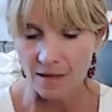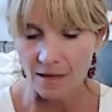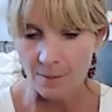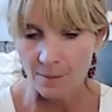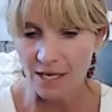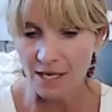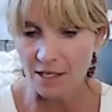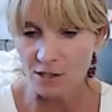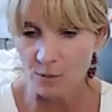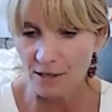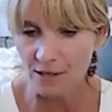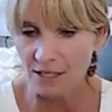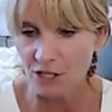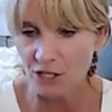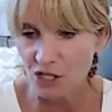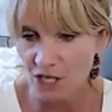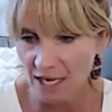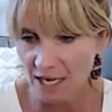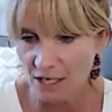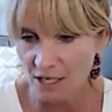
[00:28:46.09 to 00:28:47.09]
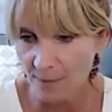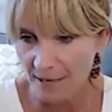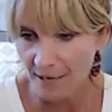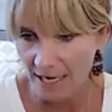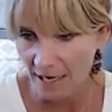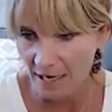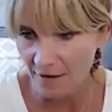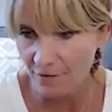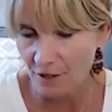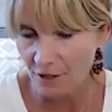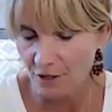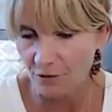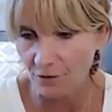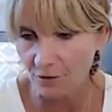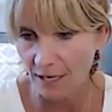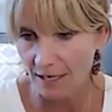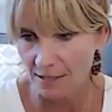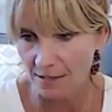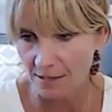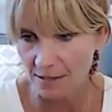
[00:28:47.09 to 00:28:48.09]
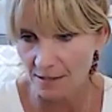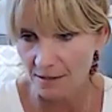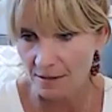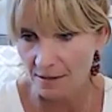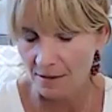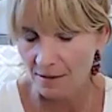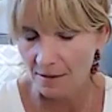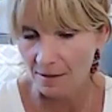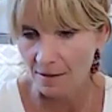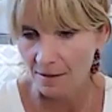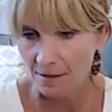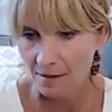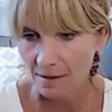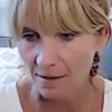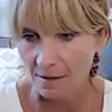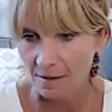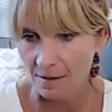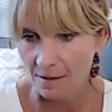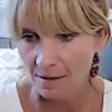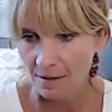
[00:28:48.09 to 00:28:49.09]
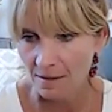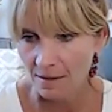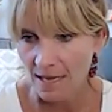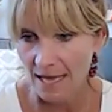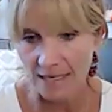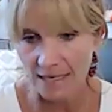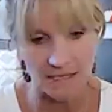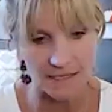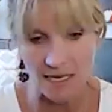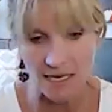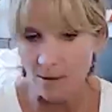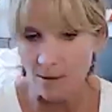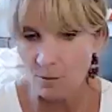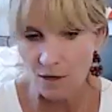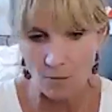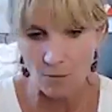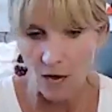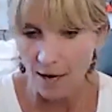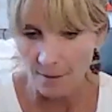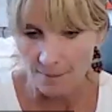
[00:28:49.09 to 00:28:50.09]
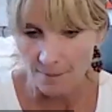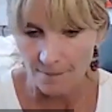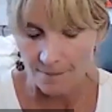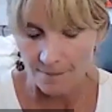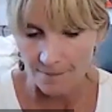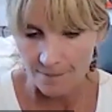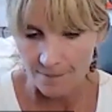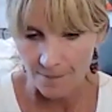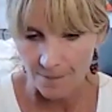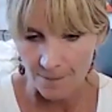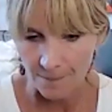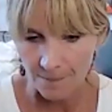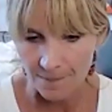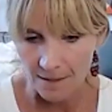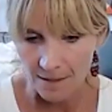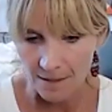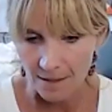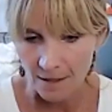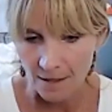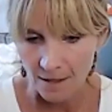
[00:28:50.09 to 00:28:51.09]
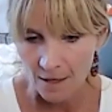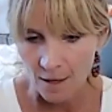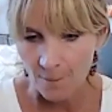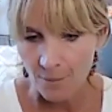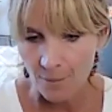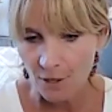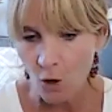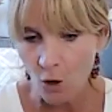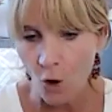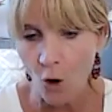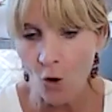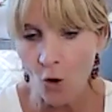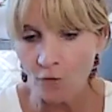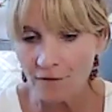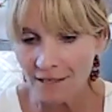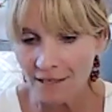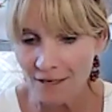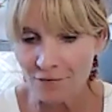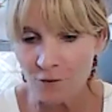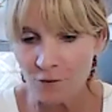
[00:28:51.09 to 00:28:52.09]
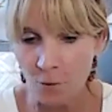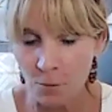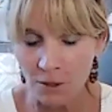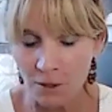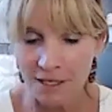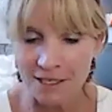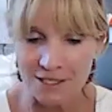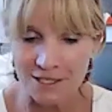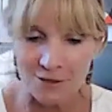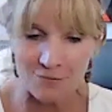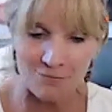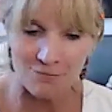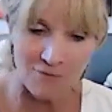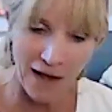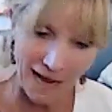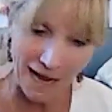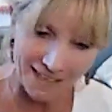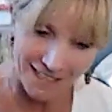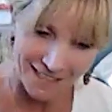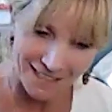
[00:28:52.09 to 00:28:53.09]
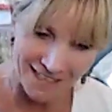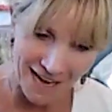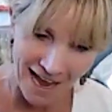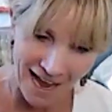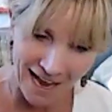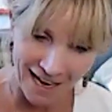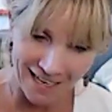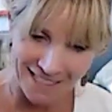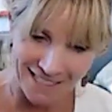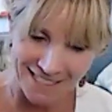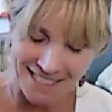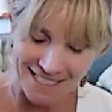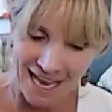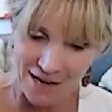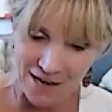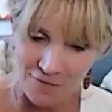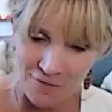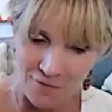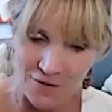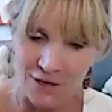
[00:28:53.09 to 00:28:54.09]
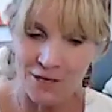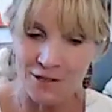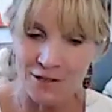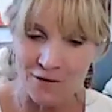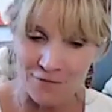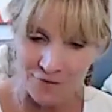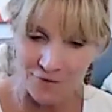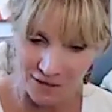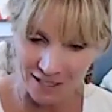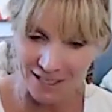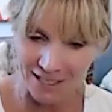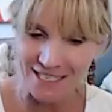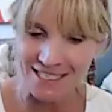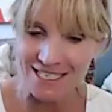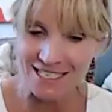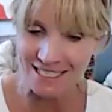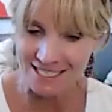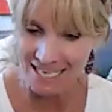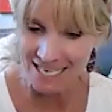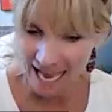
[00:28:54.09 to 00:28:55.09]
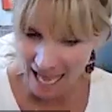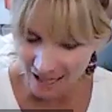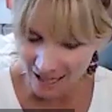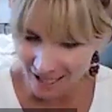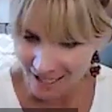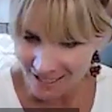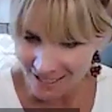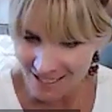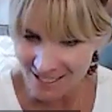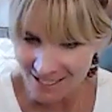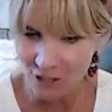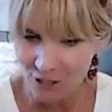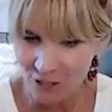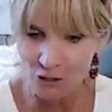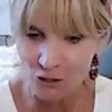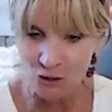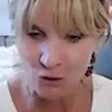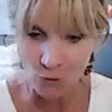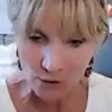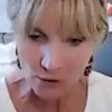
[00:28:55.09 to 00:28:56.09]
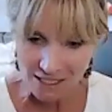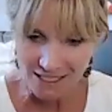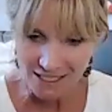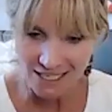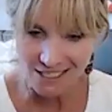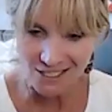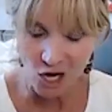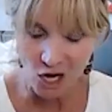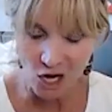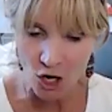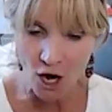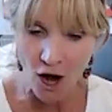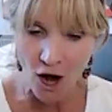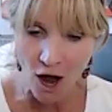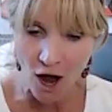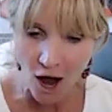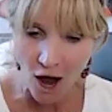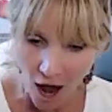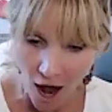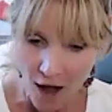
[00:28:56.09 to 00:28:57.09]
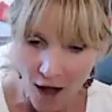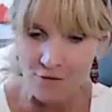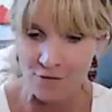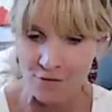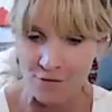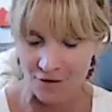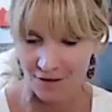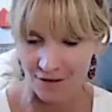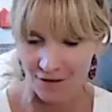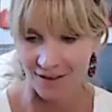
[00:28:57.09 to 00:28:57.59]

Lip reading: Because we can change behavior, you guys, anytime we want, but only if we're willing to recognize and feel the feelings that tell us that our choices are off.